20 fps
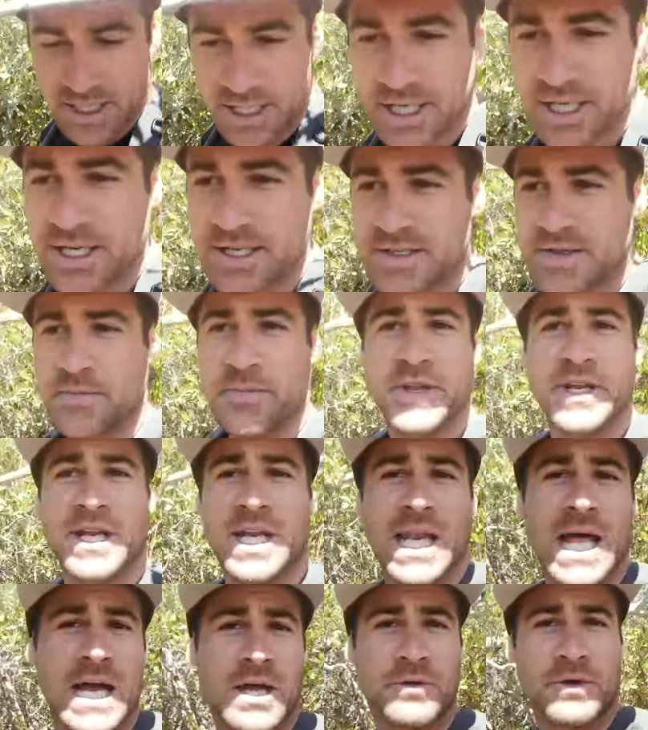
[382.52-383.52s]
it is a bit of
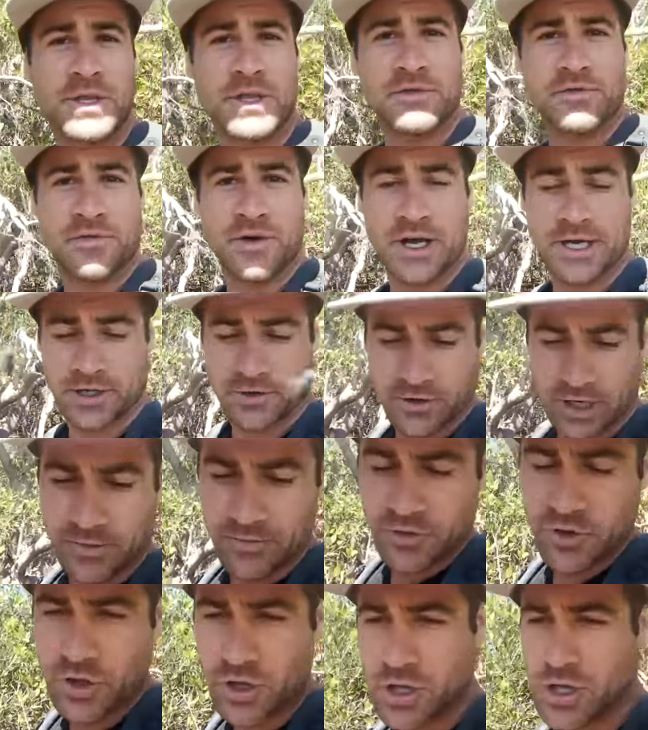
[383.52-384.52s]
luck when you're finding
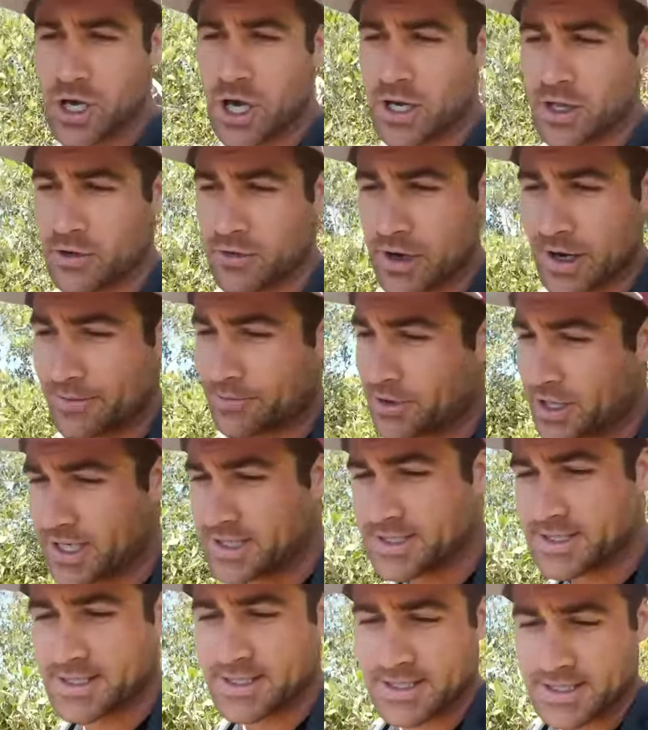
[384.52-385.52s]
crabs. You can go to the right
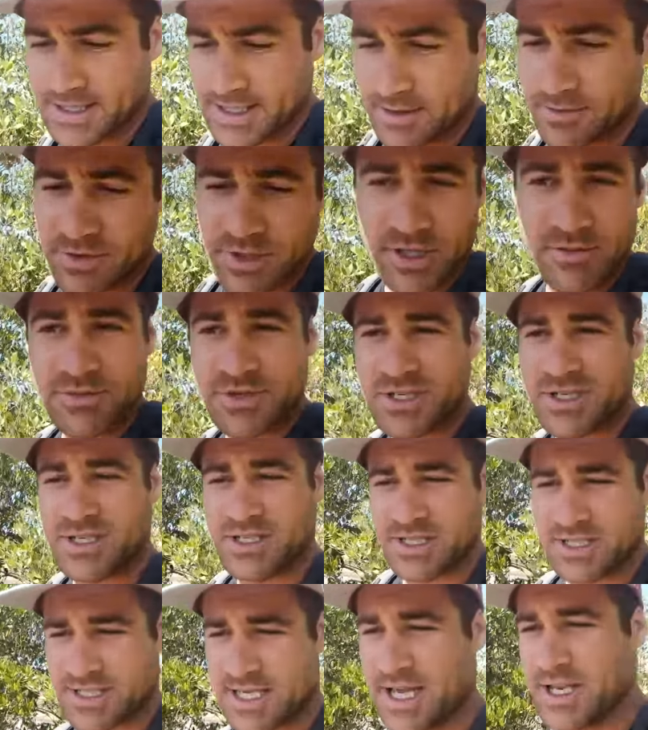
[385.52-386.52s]
places and sometimes you can
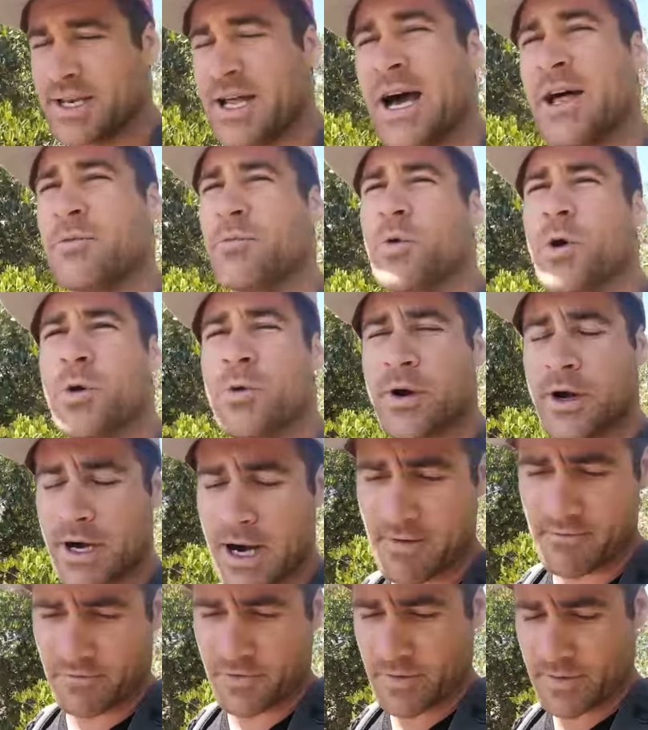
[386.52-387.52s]
just get none. Well, where
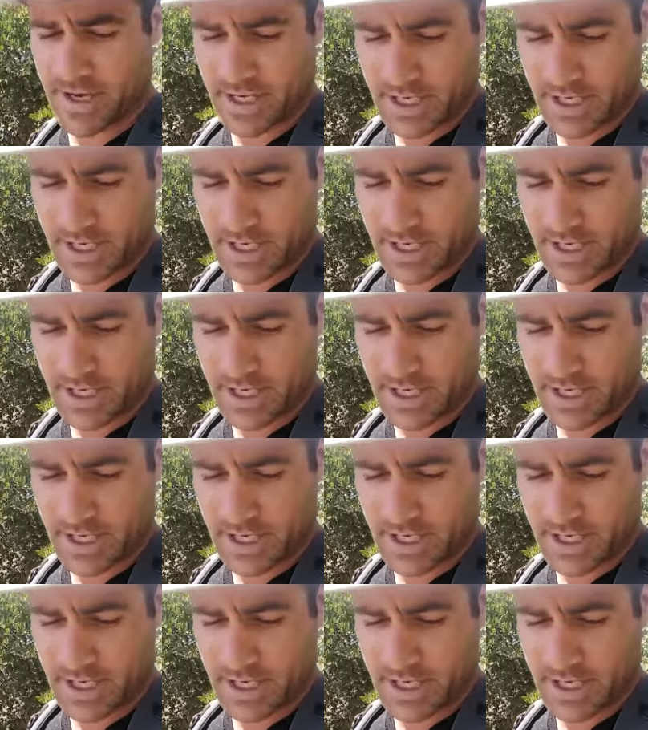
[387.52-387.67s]
I'm from